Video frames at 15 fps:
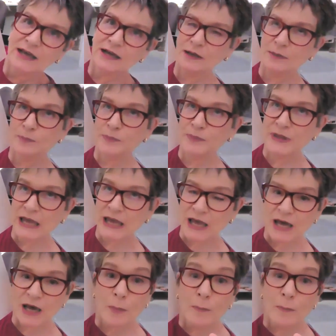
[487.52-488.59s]
um,
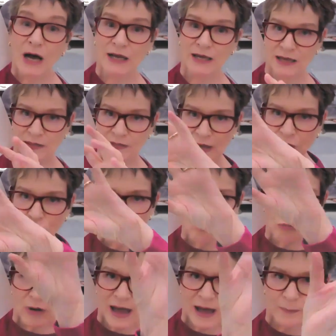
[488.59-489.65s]
a monkey. They can
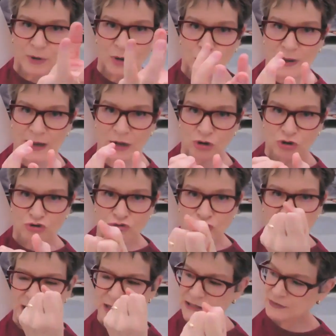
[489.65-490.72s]
wrap it around a
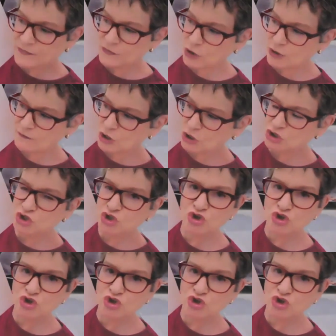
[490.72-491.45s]
tree. It's very, very